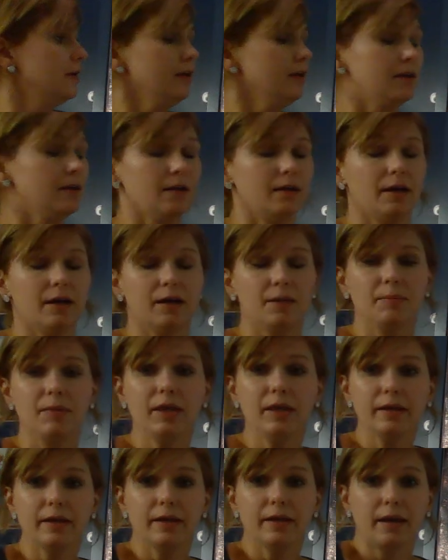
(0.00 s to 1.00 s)
had a belly
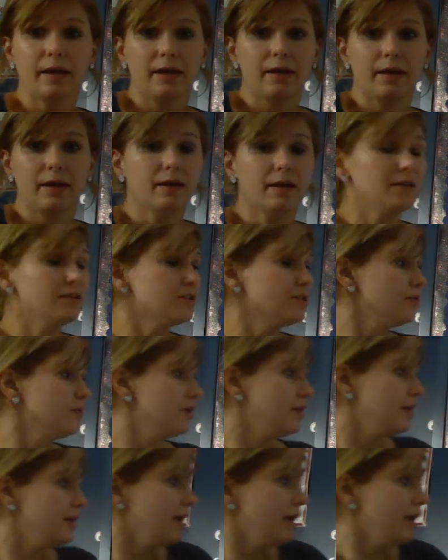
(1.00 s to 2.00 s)
ache, and so he
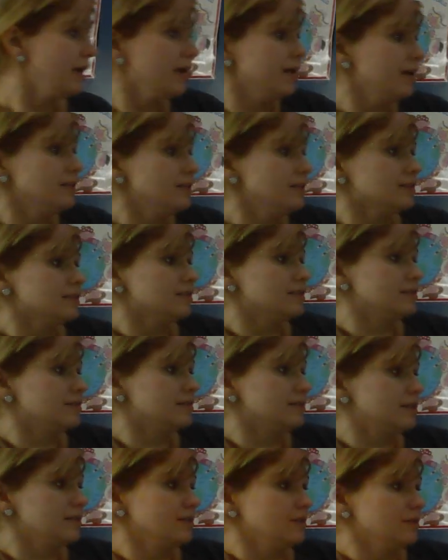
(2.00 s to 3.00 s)
ate
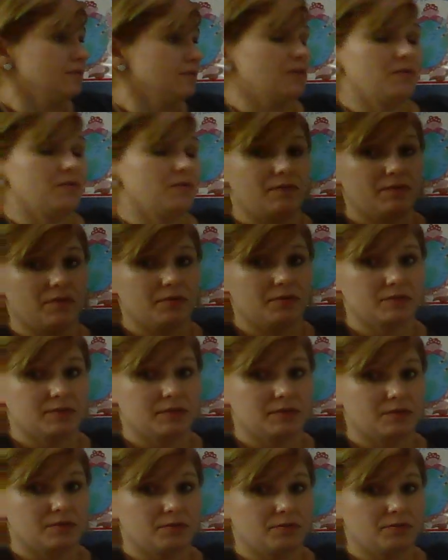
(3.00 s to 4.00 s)
0 of those
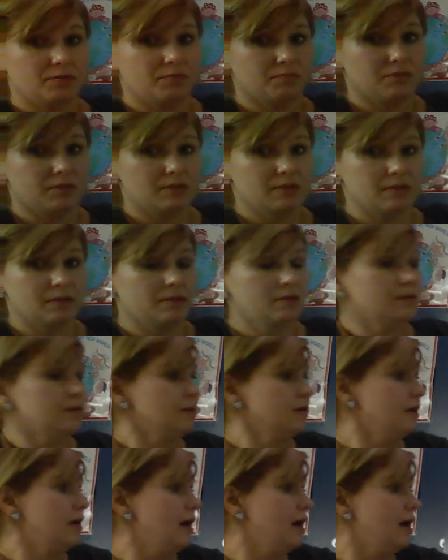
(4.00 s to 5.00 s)
scoops.
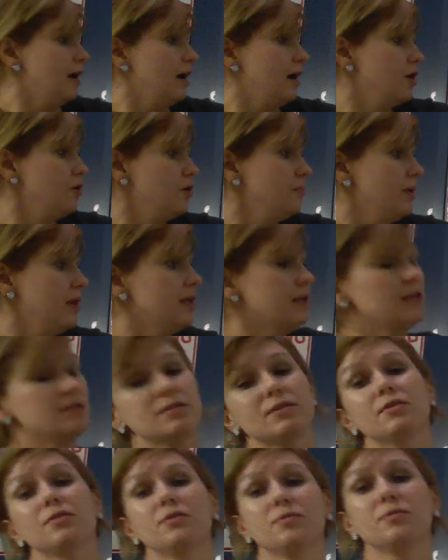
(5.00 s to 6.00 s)
How many
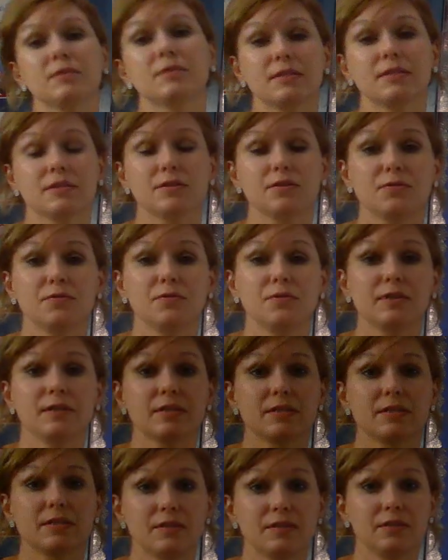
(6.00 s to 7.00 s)
scoops does Toothless
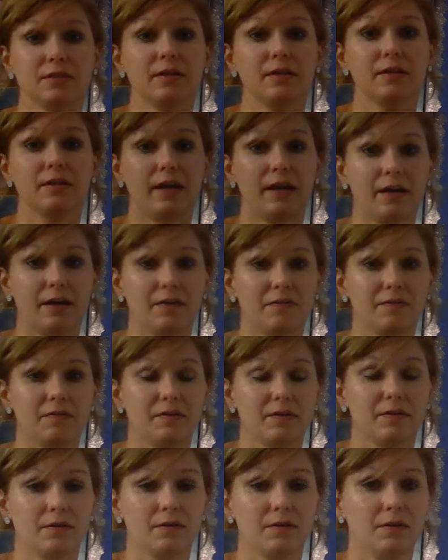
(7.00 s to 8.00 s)
still have?
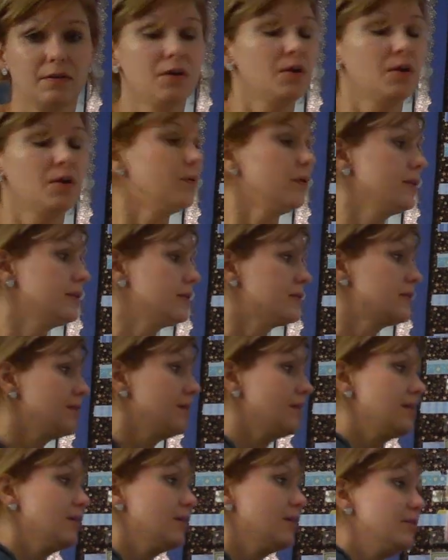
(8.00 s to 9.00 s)
Well, he started
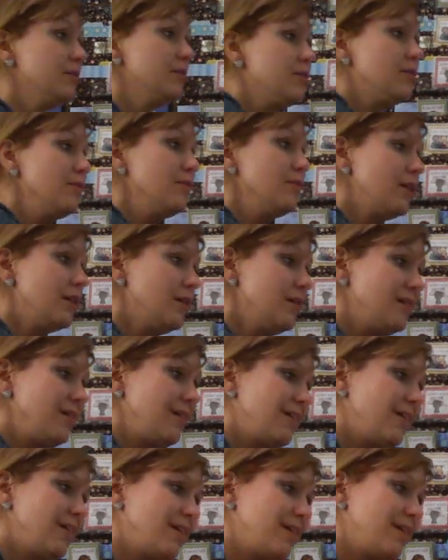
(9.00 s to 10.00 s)
with 3.
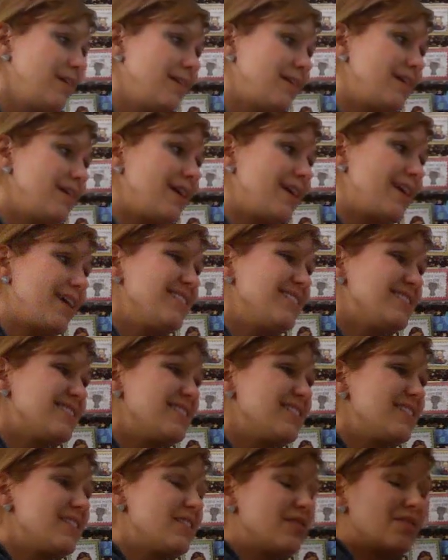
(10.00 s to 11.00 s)
He ate
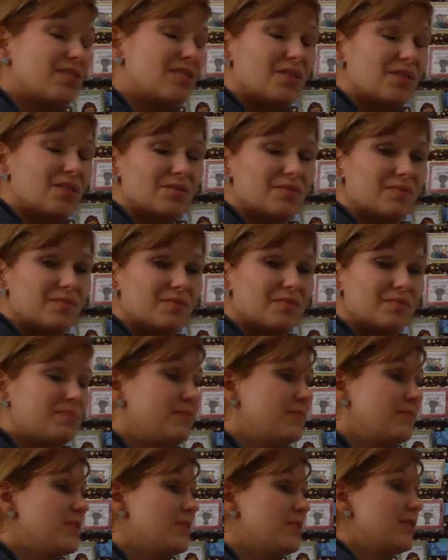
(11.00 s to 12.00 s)
0, so
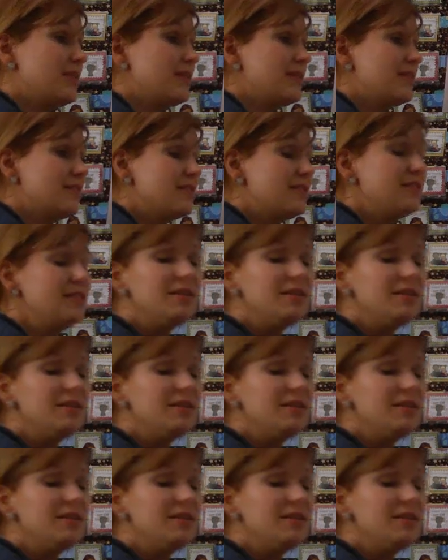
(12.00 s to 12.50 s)
he still